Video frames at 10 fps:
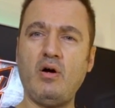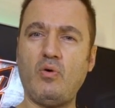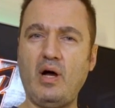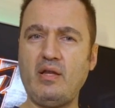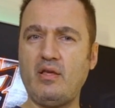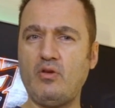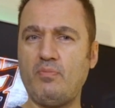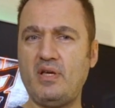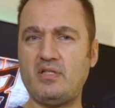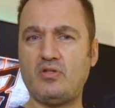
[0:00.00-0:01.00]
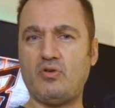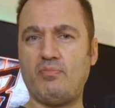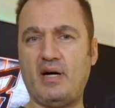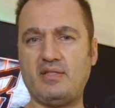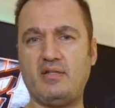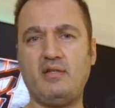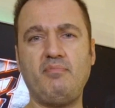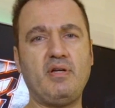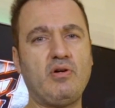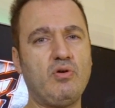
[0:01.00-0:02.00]
while the UPS is on battery
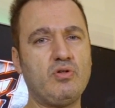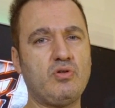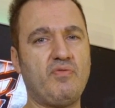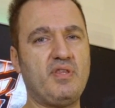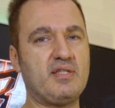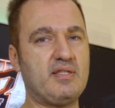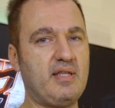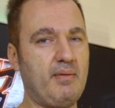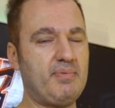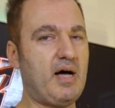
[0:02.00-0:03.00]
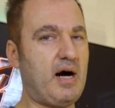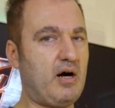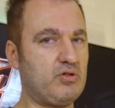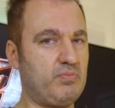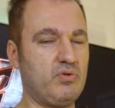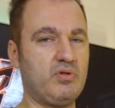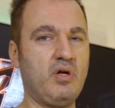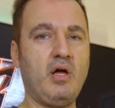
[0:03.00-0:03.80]
because of the stepped output.